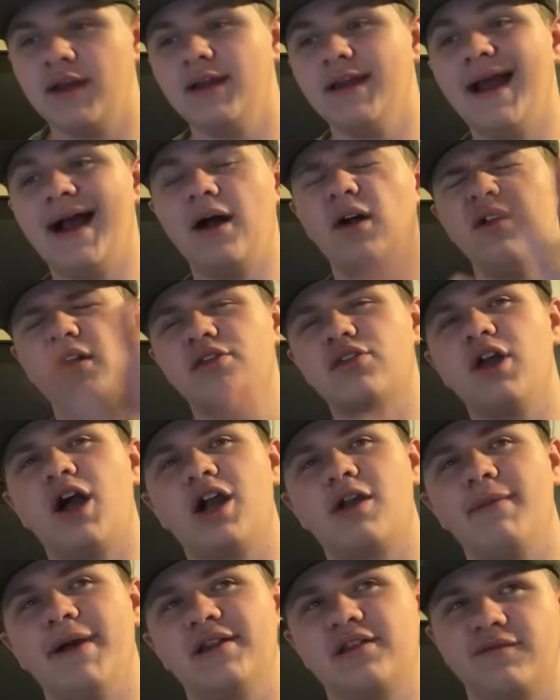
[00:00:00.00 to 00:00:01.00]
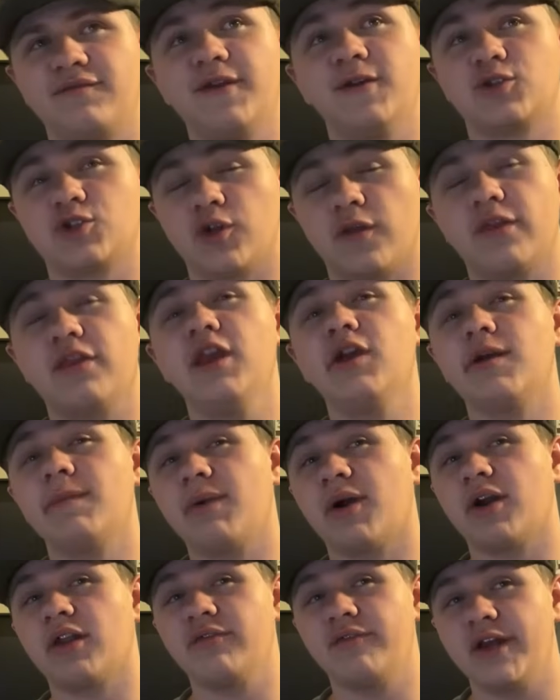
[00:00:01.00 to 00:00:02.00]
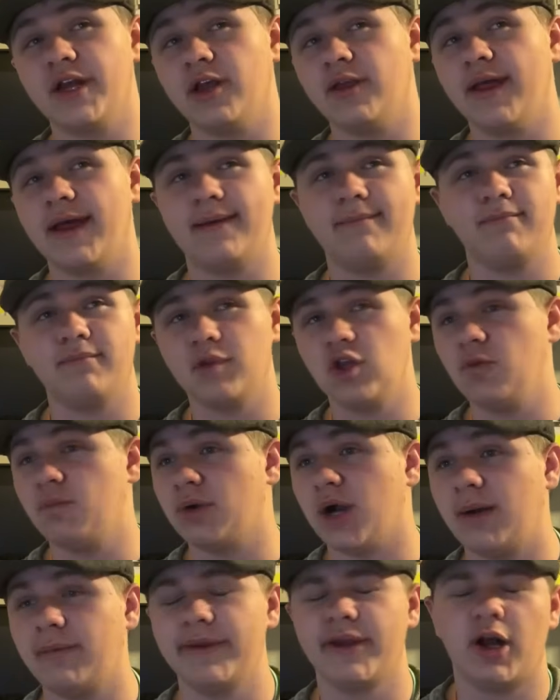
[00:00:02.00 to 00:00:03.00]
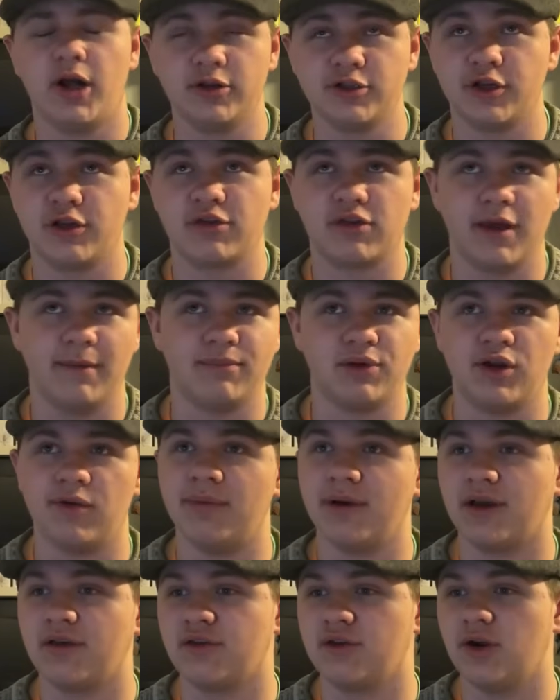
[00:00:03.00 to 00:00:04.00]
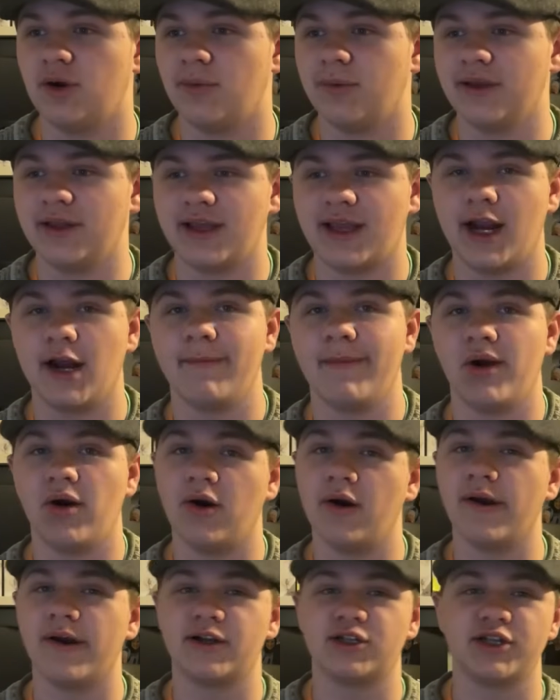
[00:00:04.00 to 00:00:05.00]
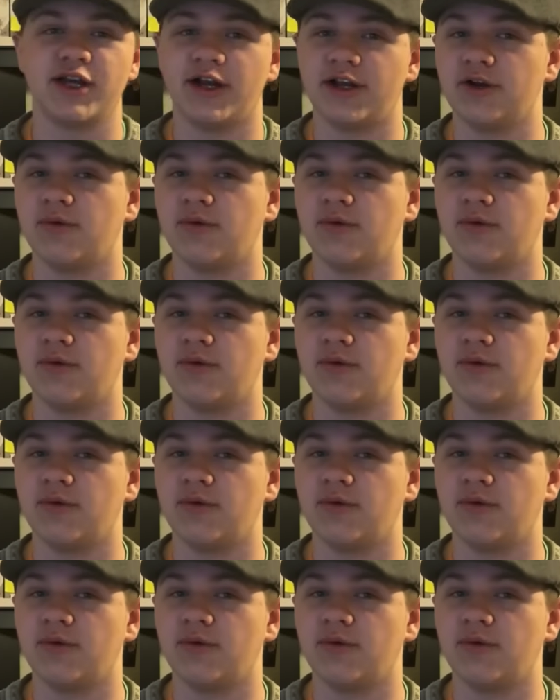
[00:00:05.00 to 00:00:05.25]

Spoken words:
Now, let's talk about the future. The theory part of the video that you probably all just skipped to because you don't really care about RHEL.